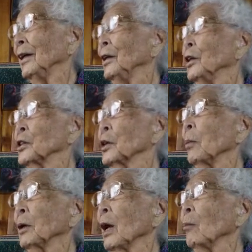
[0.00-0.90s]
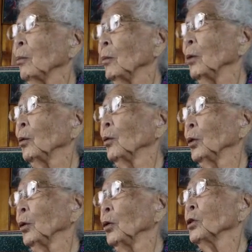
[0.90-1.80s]
In the summertime,
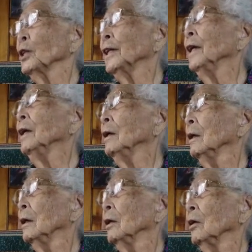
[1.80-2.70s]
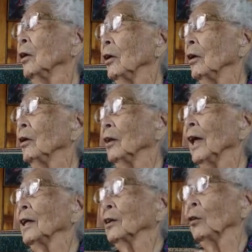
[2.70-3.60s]
usually,
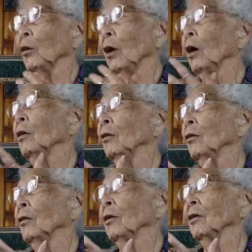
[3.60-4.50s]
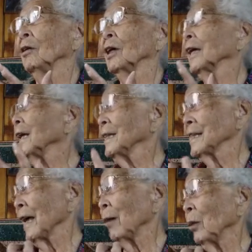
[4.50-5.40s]
like our king
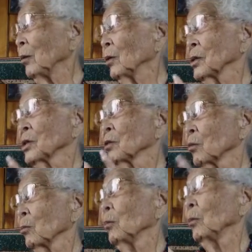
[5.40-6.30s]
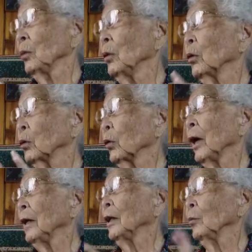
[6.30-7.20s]
salmon was
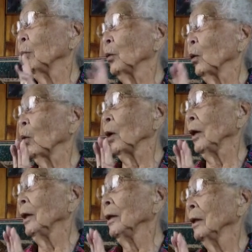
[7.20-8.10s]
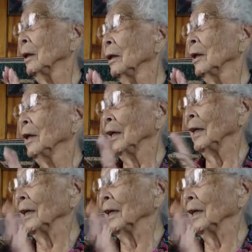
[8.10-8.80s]
dried and put away in